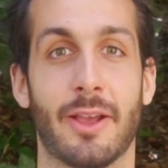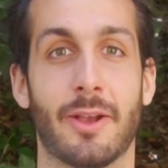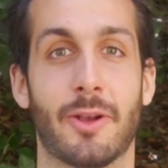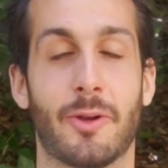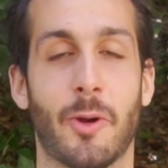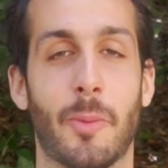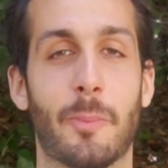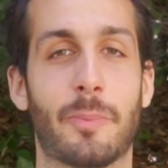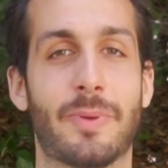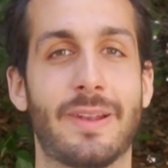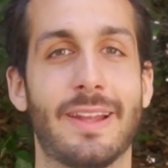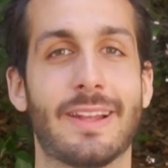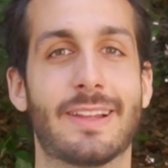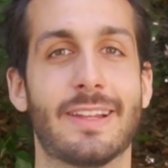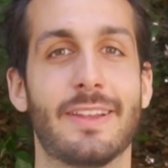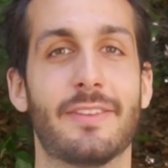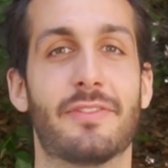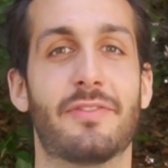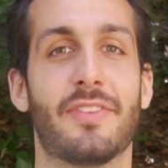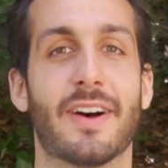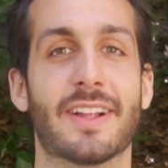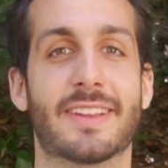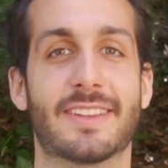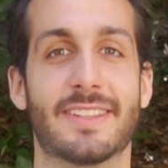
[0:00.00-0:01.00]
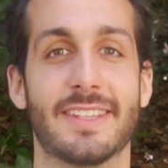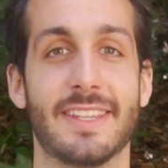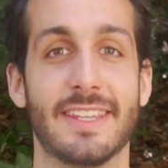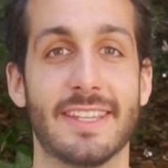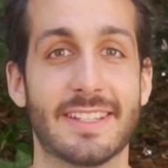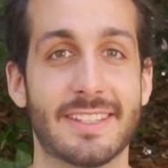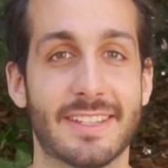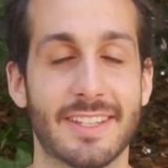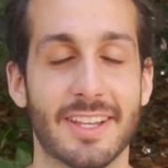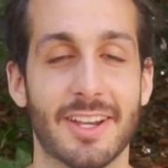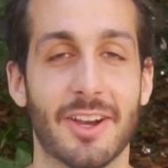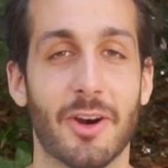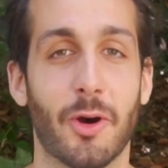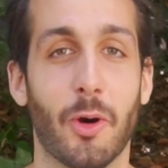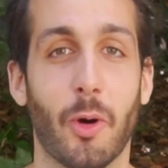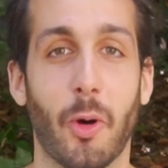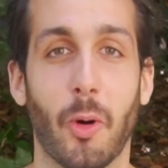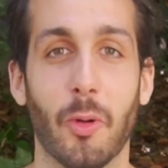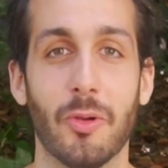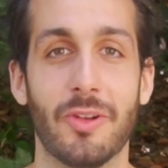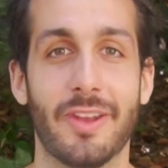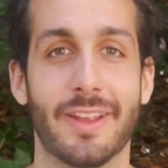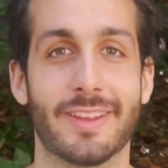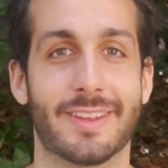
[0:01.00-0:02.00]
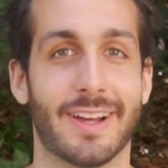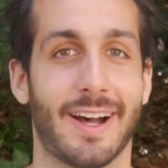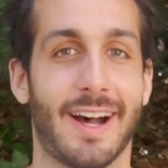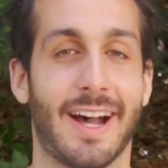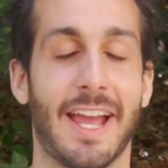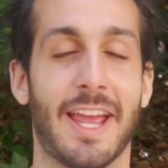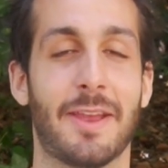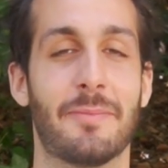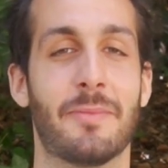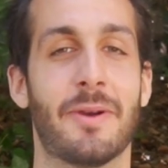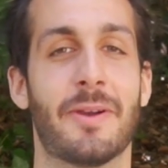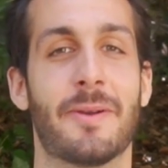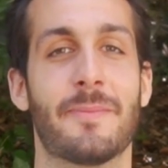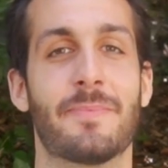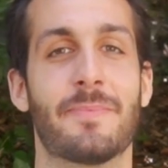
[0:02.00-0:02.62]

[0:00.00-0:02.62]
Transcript: completely fatigued all the time.